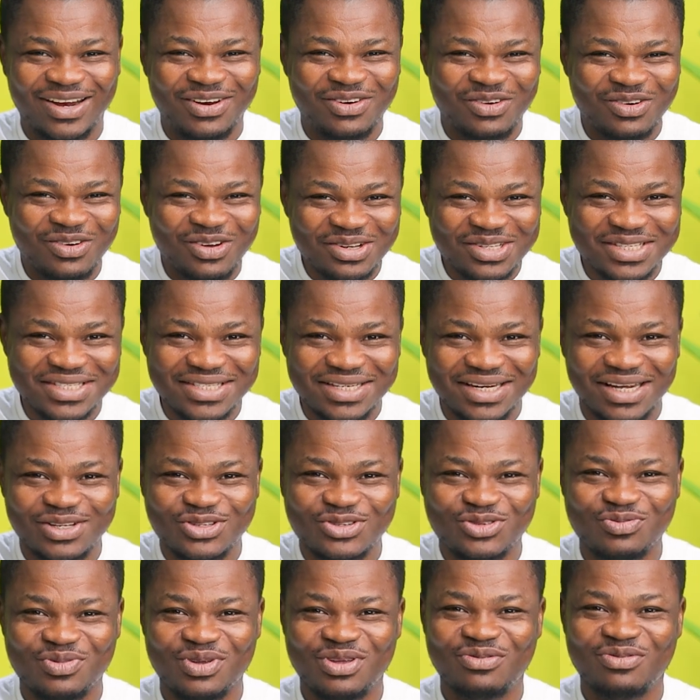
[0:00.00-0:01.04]
and not the
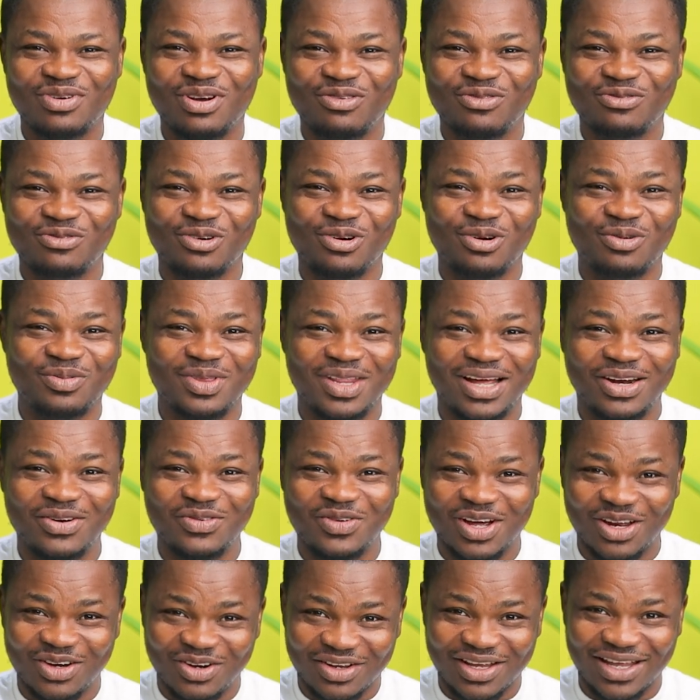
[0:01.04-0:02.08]
to be verb form that
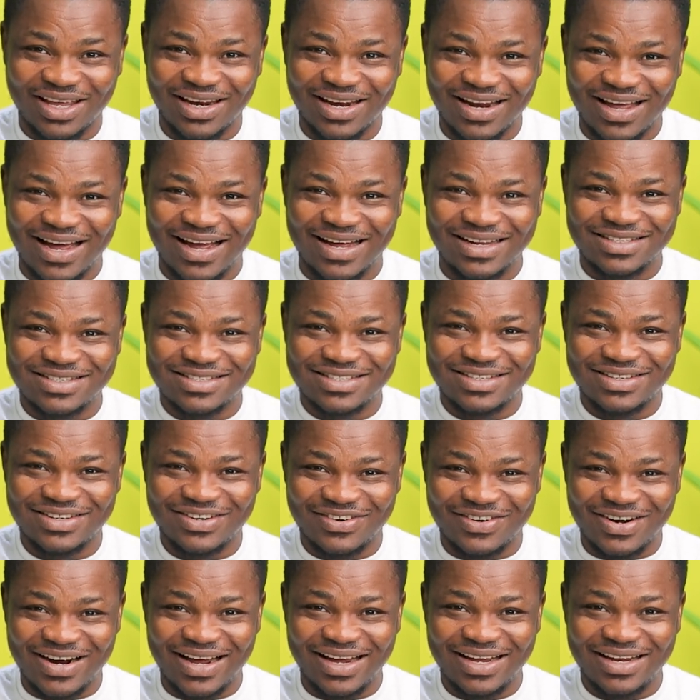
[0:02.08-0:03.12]
we are looking at,
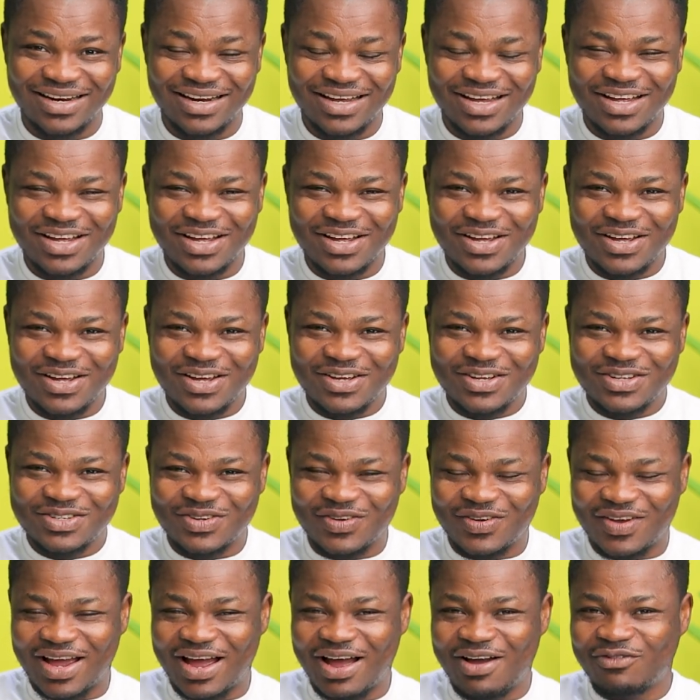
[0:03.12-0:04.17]
all right?
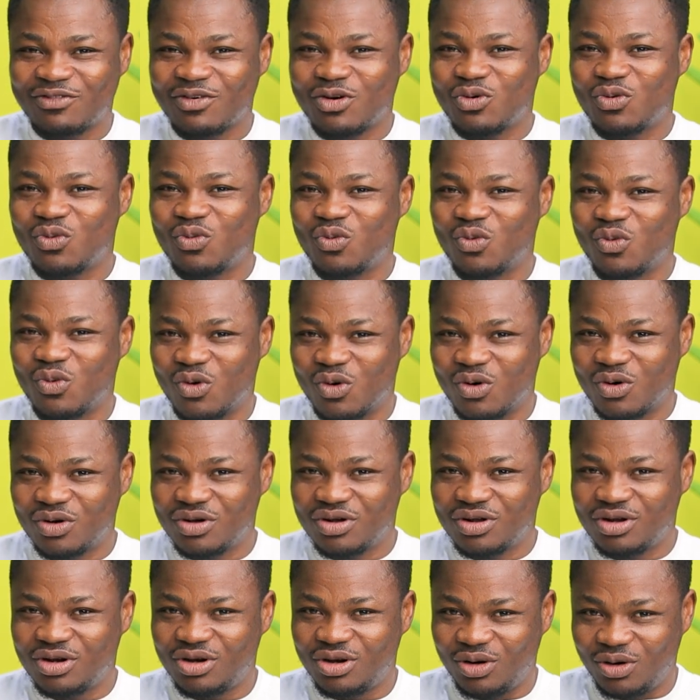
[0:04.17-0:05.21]
So we have wo,
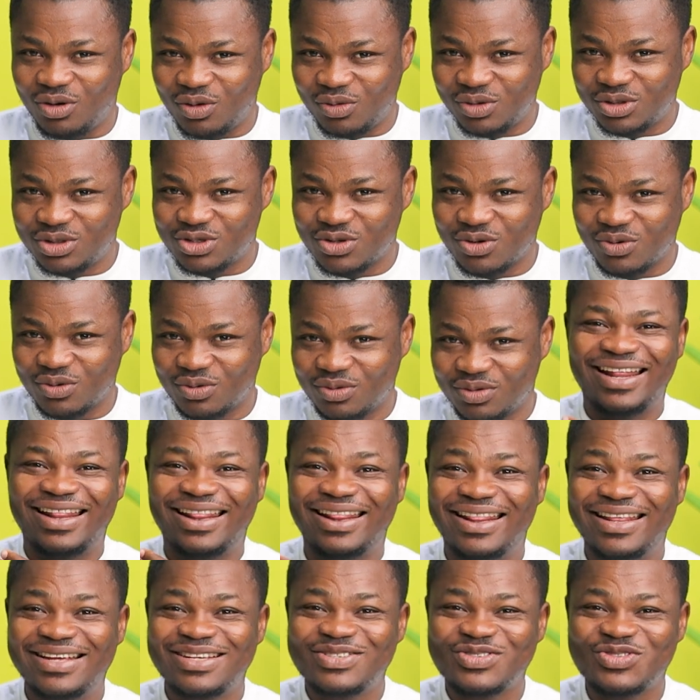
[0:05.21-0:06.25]
low tone.
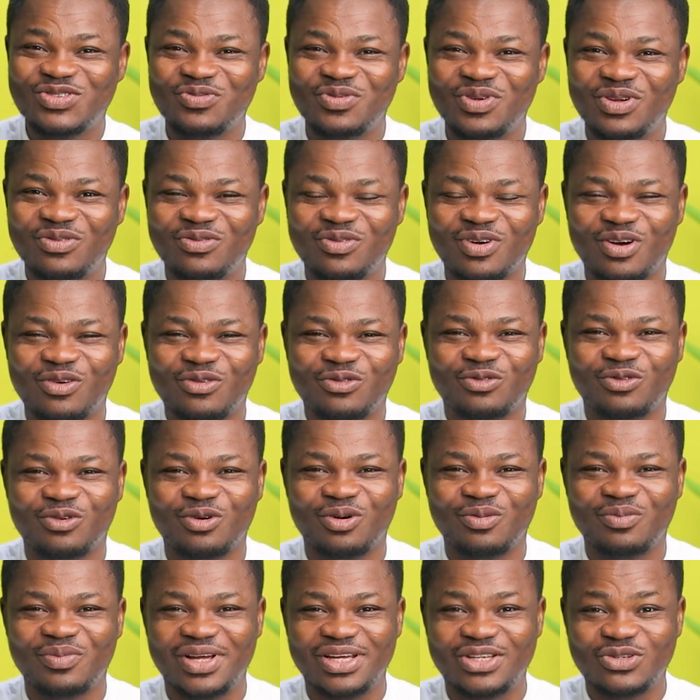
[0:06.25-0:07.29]
And this to be verb
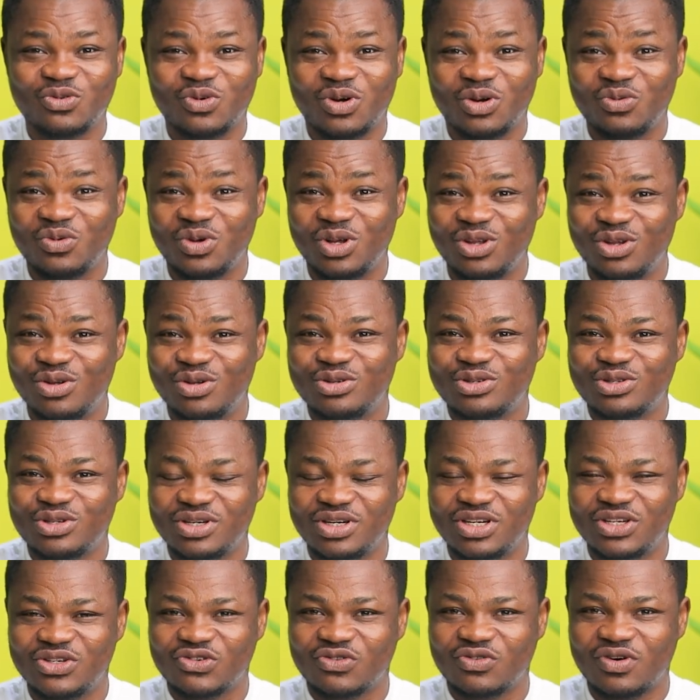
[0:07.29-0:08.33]
form is what we use
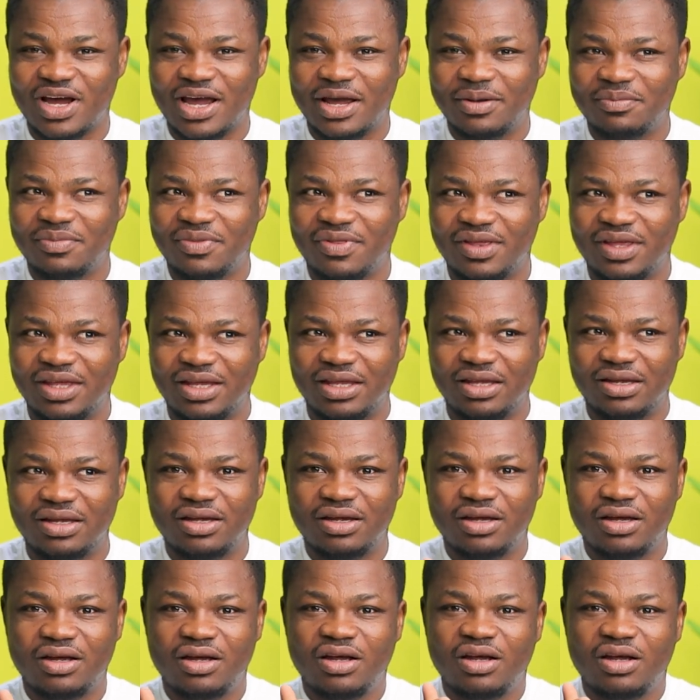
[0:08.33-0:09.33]
to describe the